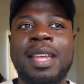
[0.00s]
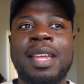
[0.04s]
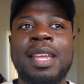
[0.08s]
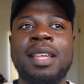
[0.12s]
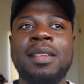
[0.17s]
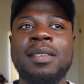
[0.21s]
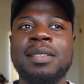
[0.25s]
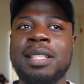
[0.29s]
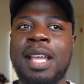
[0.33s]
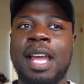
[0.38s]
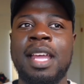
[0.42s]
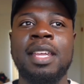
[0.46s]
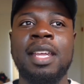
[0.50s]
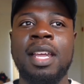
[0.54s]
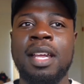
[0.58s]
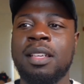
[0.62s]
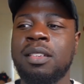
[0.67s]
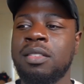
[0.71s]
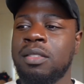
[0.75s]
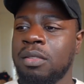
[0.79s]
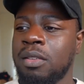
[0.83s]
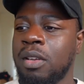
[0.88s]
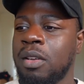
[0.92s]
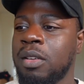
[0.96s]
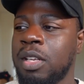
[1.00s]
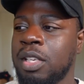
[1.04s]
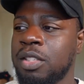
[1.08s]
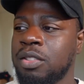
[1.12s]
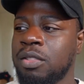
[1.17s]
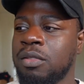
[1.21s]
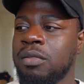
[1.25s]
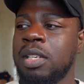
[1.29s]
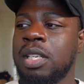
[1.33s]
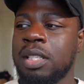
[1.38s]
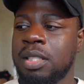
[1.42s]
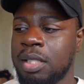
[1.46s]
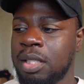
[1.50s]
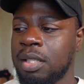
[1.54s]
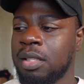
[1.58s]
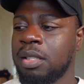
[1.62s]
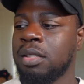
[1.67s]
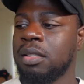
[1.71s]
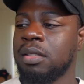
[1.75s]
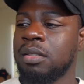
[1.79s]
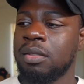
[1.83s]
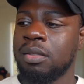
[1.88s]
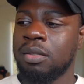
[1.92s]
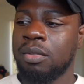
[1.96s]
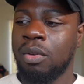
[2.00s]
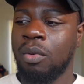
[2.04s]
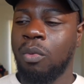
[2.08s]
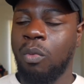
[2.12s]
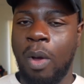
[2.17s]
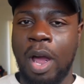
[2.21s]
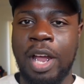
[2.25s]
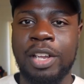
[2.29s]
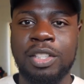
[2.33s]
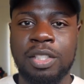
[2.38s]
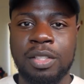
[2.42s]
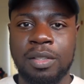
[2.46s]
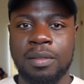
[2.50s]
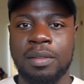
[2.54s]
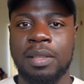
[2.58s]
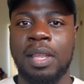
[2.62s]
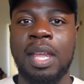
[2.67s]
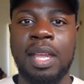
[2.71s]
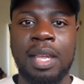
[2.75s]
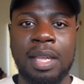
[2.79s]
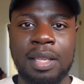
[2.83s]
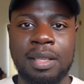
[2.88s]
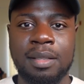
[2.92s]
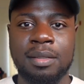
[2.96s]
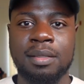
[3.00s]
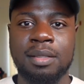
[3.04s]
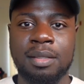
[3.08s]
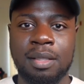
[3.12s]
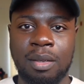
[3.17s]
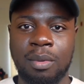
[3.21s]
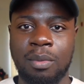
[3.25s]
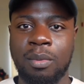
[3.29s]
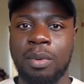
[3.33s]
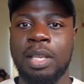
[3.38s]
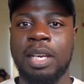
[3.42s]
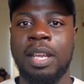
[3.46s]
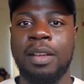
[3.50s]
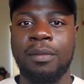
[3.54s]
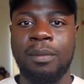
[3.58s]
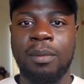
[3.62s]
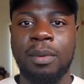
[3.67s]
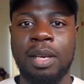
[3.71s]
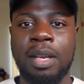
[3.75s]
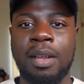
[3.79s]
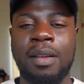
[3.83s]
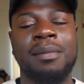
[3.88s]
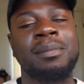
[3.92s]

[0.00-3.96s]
He was like, yeah, you know, cause you need to wash your things or whatever, whatever.